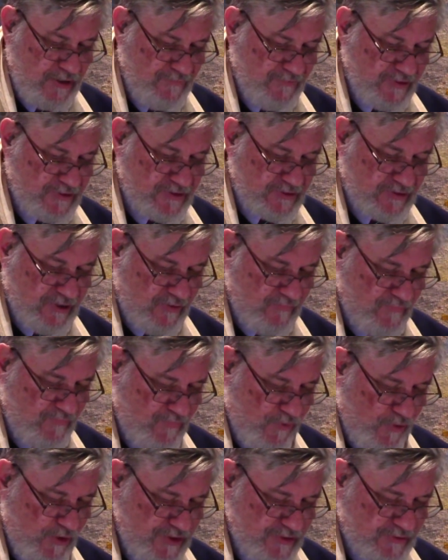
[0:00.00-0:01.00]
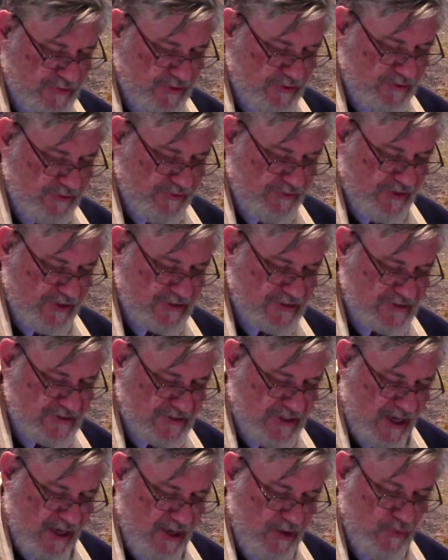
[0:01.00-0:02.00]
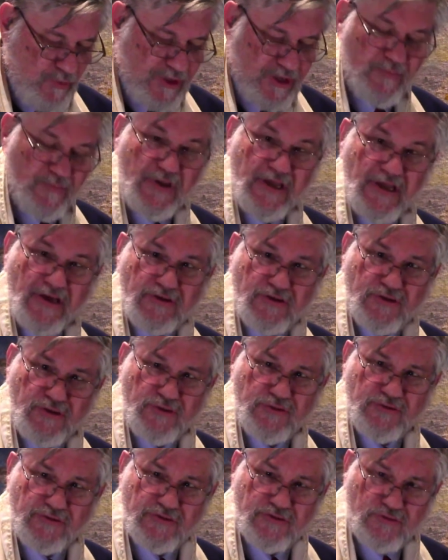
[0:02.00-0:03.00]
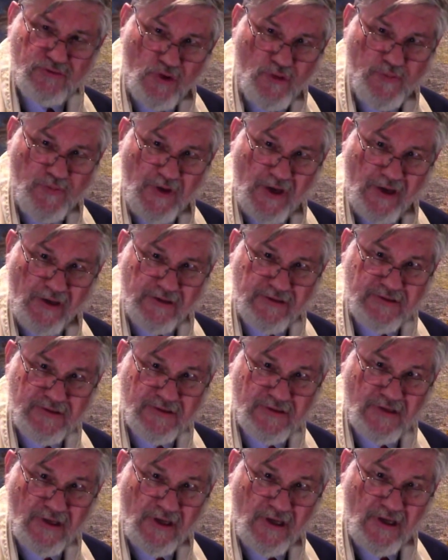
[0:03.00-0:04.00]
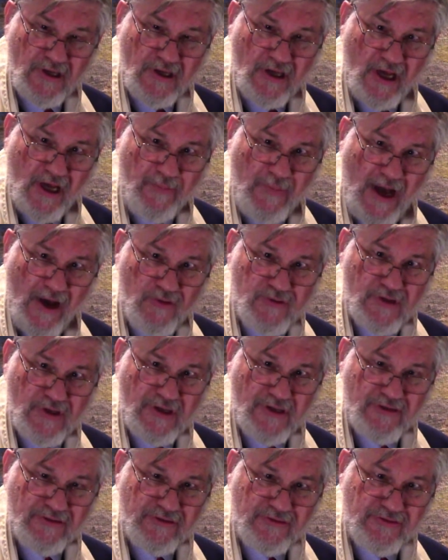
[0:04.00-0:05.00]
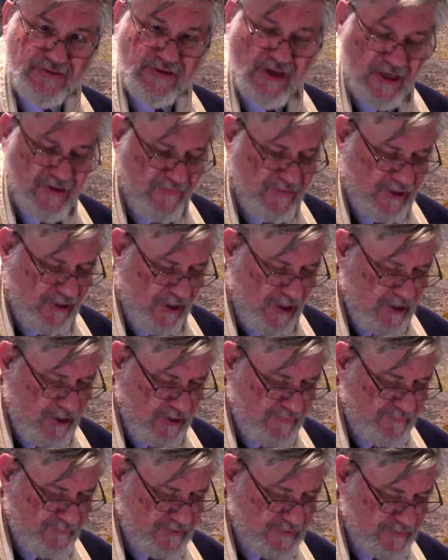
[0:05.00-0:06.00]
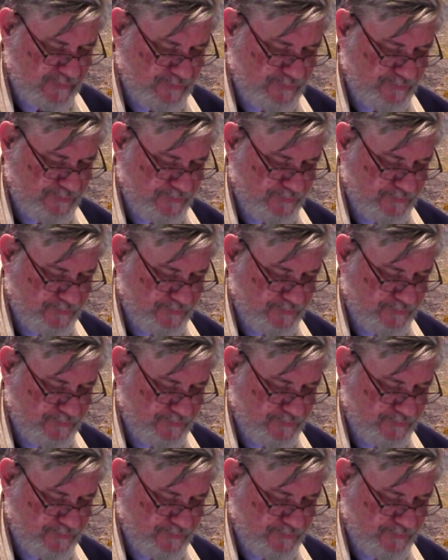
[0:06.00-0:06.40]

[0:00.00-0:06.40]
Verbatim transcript: even some voices that say we are being too scrupulous about saving lives.